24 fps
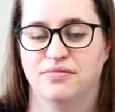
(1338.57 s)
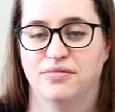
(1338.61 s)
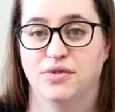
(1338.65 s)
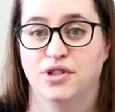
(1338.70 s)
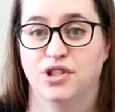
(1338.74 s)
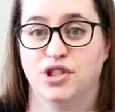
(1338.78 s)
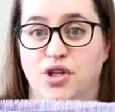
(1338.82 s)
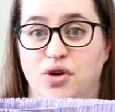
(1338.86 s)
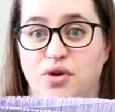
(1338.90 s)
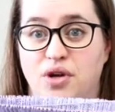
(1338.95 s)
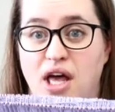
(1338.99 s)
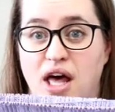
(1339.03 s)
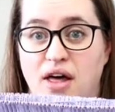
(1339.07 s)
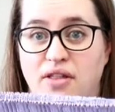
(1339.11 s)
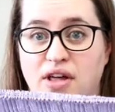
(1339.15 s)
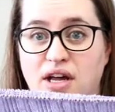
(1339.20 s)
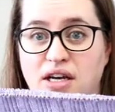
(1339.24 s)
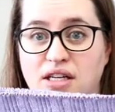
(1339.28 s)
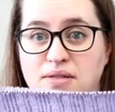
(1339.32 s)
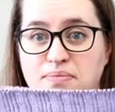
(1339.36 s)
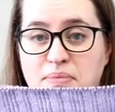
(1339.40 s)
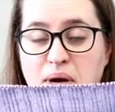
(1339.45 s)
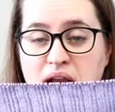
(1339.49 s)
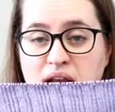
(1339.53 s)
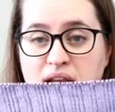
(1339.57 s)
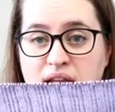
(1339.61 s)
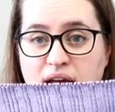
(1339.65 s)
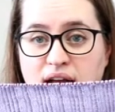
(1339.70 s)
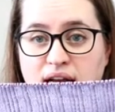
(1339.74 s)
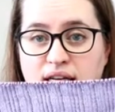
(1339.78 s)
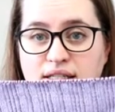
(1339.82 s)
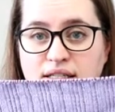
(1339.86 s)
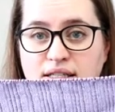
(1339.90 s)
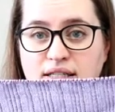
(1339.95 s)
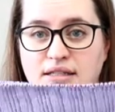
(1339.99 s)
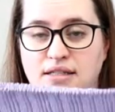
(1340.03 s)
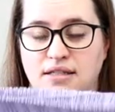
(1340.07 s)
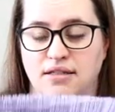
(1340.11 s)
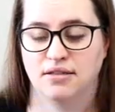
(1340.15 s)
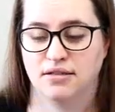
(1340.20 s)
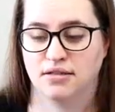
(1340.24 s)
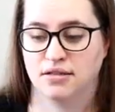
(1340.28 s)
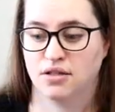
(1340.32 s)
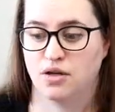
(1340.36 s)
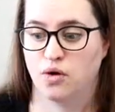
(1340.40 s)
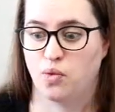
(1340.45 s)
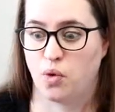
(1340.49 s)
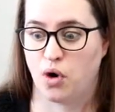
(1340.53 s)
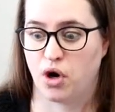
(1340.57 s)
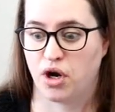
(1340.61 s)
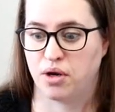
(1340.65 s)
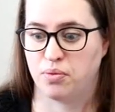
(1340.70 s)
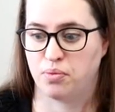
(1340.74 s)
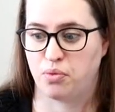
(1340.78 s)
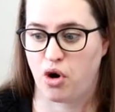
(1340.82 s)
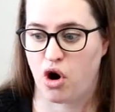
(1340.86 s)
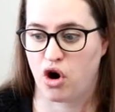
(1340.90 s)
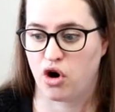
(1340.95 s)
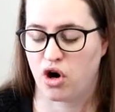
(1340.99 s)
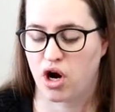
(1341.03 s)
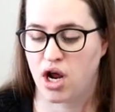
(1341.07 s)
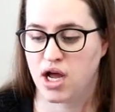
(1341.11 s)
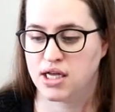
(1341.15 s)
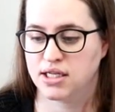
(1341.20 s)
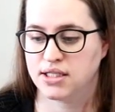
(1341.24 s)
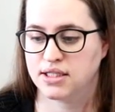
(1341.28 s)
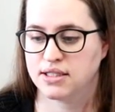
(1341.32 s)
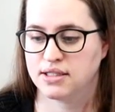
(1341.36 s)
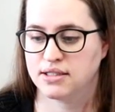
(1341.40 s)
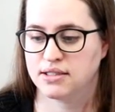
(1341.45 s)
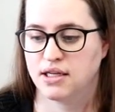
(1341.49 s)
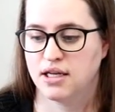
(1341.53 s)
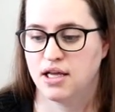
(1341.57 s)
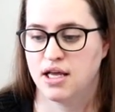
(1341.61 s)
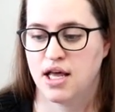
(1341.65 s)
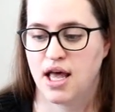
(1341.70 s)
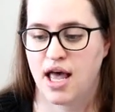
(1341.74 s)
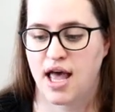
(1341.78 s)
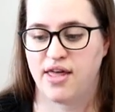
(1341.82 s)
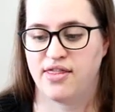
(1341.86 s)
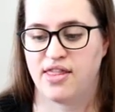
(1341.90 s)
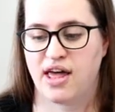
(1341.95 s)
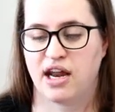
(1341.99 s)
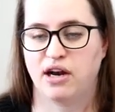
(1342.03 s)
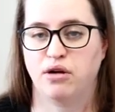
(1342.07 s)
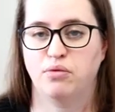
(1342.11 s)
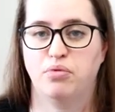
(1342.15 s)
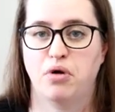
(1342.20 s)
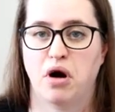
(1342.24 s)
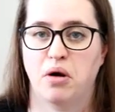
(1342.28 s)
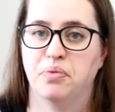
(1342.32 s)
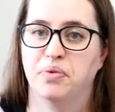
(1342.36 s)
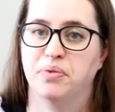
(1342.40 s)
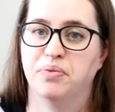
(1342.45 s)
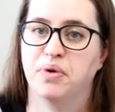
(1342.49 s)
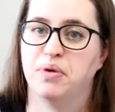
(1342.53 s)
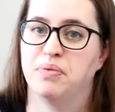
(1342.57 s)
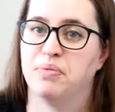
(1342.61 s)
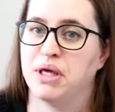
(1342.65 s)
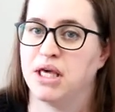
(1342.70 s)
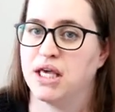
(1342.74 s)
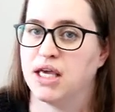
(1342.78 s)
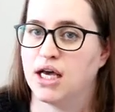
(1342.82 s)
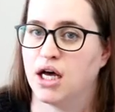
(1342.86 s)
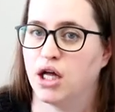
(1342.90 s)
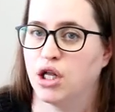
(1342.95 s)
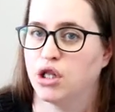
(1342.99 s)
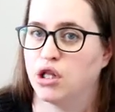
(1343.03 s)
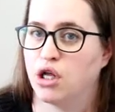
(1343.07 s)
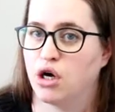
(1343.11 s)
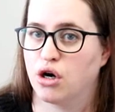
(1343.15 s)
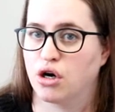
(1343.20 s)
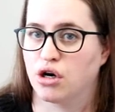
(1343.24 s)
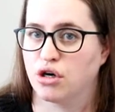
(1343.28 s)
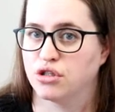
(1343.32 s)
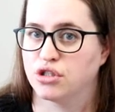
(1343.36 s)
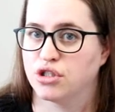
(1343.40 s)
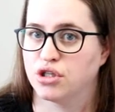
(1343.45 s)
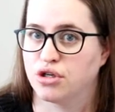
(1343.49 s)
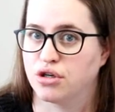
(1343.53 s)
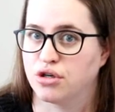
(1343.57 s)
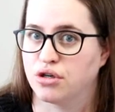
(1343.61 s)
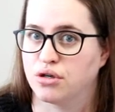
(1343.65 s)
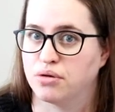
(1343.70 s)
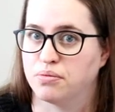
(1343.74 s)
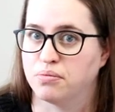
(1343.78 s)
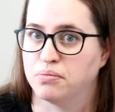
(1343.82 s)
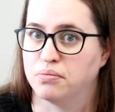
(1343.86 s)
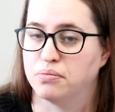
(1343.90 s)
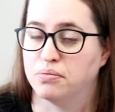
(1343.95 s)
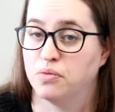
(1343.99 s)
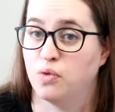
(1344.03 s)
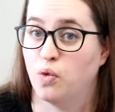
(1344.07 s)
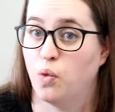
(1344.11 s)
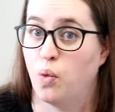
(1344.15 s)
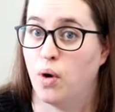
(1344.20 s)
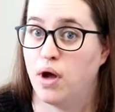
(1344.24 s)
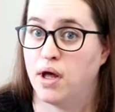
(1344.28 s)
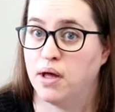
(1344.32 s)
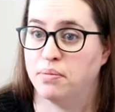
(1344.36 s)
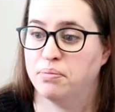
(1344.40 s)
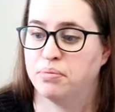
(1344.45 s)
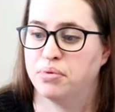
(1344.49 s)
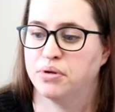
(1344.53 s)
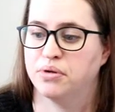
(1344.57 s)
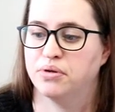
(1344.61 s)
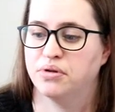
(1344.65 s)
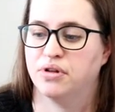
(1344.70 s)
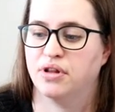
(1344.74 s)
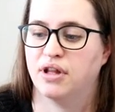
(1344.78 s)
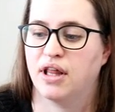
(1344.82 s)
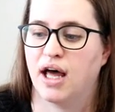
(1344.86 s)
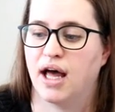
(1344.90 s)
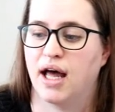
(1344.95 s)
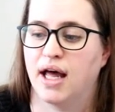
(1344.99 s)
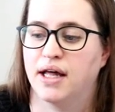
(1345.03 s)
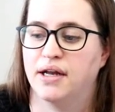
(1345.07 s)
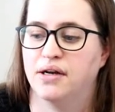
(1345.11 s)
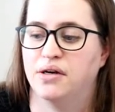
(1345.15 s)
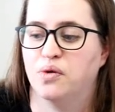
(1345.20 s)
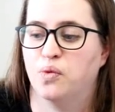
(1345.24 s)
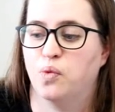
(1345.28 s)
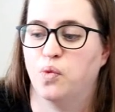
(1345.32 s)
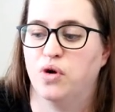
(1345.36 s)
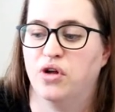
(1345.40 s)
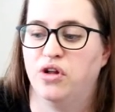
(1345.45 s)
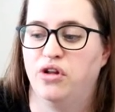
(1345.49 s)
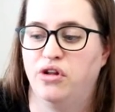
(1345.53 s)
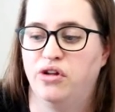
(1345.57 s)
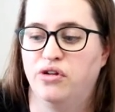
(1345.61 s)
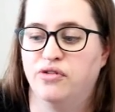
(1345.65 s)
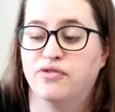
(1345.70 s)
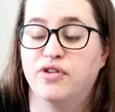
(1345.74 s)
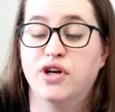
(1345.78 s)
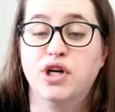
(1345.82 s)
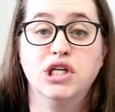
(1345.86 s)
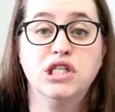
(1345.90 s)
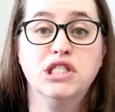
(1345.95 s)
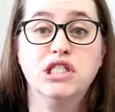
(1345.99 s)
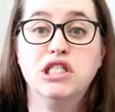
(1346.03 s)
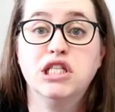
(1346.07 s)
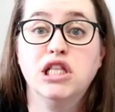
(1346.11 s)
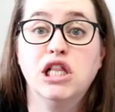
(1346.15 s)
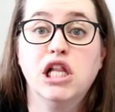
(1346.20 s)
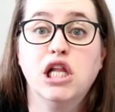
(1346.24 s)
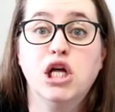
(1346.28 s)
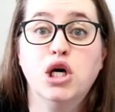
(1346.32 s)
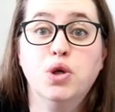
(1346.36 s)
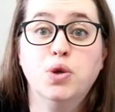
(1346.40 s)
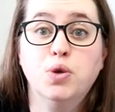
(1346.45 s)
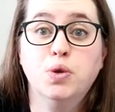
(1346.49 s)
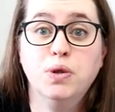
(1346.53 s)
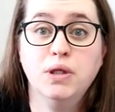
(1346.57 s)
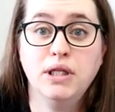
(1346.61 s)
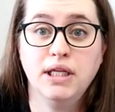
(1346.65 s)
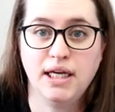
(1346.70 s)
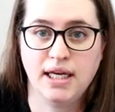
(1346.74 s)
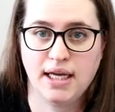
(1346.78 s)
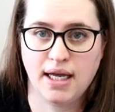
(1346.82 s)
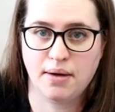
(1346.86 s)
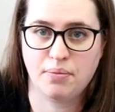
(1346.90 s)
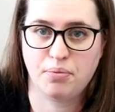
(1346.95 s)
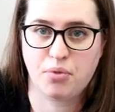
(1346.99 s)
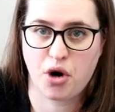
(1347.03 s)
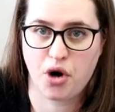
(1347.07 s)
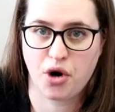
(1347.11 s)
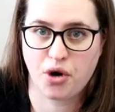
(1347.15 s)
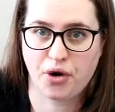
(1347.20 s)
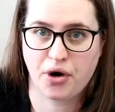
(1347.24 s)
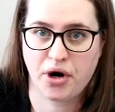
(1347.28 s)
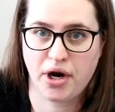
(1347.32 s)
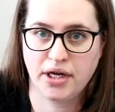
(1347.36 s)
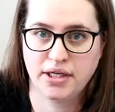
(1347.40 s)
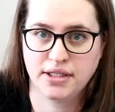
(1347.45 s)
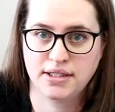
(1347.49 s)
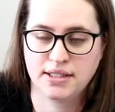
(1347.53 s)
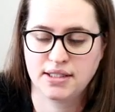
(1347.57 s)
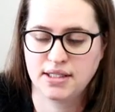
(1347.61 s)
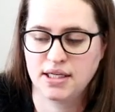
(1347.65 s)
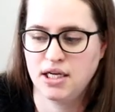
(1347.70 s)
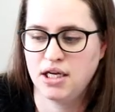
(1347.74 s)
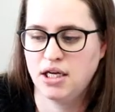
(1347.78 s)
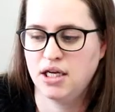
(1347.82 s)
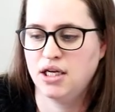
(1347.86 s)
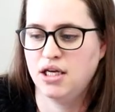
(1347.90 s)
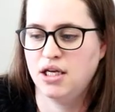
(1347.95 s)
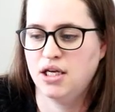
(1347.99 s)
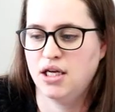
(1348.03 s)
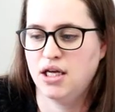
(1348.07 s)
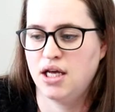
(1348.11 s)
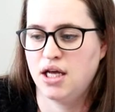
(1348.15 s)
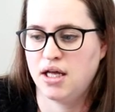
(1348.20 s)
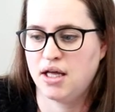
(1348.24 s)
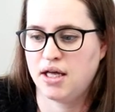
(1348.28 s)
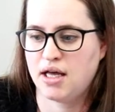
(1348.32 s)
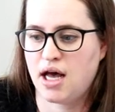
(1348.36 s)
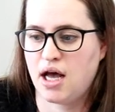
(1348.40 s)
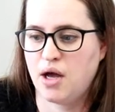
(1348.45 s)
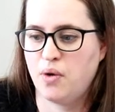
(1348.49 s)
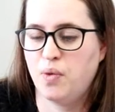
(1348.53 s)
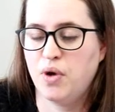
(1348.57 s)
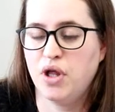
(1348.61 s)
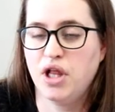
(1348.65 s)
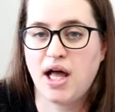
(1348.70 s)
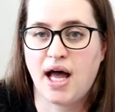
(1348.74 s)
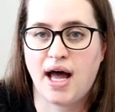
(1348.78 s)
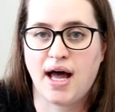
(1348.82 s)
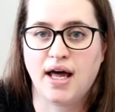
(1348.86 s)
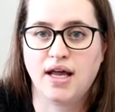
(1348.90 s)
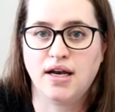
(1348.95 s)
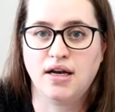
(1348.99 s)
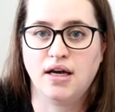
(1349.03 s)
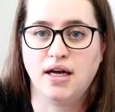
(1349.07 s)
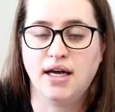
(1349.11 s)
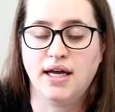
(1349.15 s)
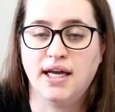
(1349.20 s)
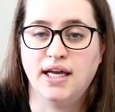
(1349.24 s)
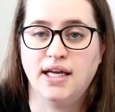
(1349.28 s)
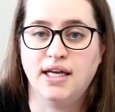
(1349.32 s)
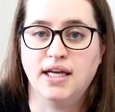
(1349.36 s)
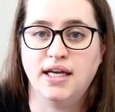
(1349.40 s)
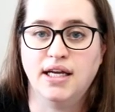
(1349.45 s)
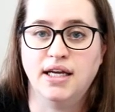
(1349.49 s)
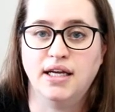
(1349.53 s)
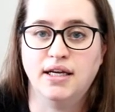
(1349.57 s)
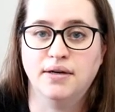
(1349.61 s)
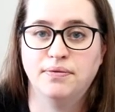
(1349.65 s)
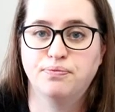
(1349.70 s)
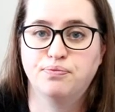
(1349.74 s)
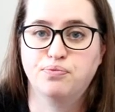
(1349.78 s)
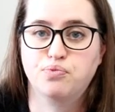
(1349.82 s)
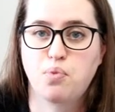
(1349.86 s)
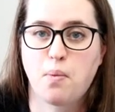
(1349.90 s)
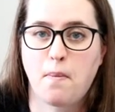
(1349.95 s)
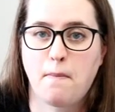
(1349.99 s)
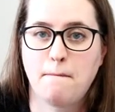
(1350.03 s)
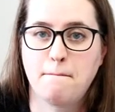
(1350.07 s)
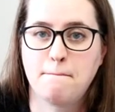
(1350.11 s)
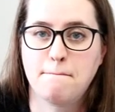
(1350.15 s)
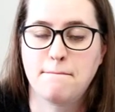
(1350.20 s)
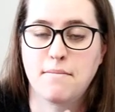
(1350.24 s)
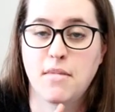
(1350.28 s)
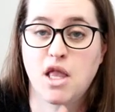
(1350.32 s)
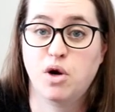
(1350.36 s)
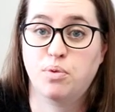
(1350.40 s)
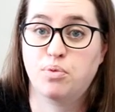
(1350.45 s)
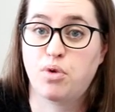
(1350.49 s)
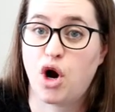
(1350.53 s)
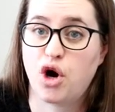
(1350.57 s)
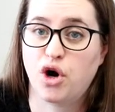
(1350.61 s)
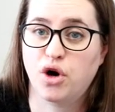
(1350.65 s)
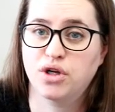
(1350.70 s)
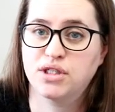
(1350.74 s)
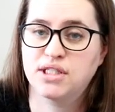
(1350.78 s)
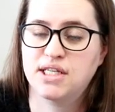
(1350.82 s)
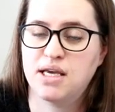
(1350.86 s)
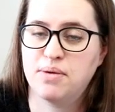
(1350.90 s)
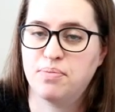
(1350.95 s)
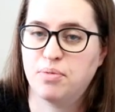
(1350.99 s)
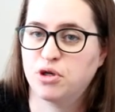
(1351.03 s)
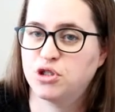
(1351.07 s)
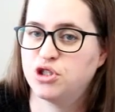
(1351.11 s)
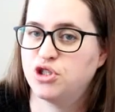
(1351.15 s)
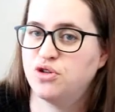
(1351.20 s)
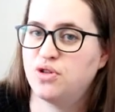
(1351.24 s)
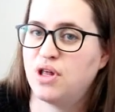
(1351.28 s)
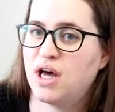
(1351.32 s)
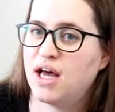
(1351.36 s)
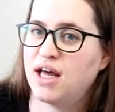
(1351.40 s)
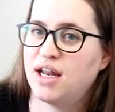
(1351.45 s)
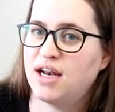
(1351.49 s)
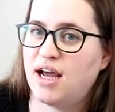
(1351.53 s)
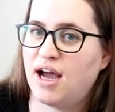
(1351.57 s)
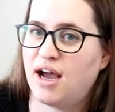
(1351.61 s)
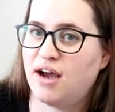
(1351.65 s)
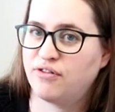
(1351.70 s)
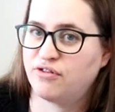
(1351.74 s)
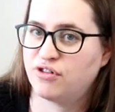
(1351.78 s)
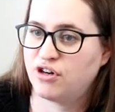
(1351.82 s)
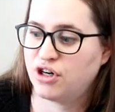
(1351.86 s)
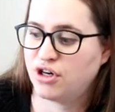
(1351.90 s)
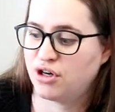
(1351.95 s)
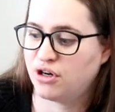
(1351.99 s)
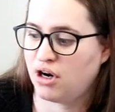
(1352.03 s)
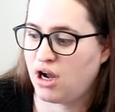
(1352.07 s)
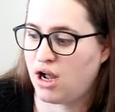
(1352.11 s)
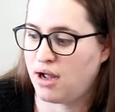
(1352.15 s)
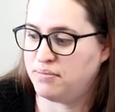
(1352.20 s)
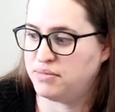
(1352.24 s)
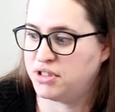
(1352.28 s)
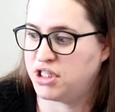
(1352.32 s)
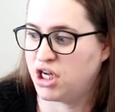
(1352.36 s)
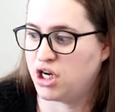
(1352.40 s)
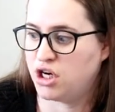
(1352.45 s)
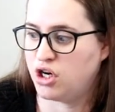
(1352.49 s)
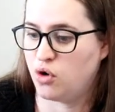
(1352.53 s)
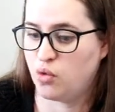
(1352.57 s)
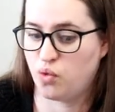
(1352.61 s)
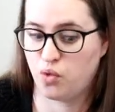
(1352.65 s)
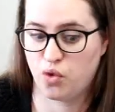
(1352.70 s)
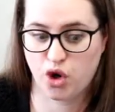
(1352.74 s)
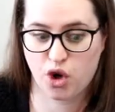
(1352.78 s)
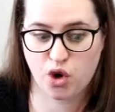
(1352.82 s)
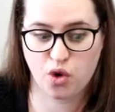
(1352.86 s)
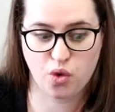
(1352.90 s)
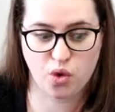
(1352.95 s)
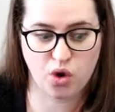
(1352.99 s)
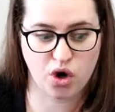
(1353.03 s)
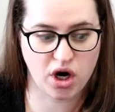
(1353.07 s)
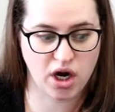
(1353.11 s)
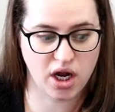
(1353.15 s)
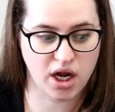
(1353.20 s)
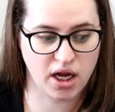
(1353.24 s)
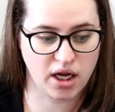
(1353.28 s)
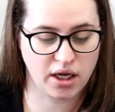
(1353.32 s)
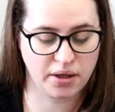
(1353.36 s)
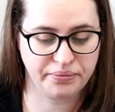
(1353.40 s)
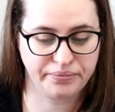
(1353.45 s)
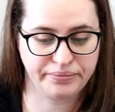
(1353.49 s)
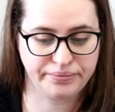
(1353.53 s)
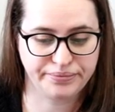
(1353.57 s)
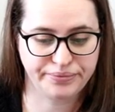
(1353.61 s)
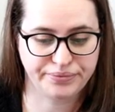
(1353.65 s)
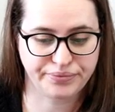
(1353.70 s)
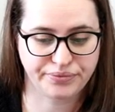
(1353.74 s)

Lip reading: So yeah, that is my next work in progress. And that'll probably be a longer term whip that will very slowly get progress. I will add a progress keeper to that after I'm done recording.